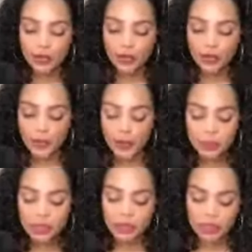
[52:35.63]
I just want to look
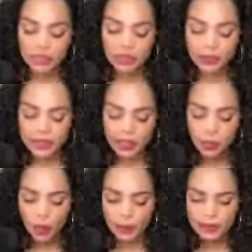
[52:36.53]
at this video one
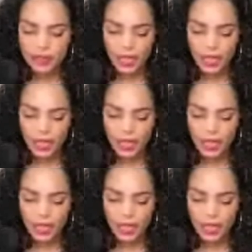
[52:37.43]
more time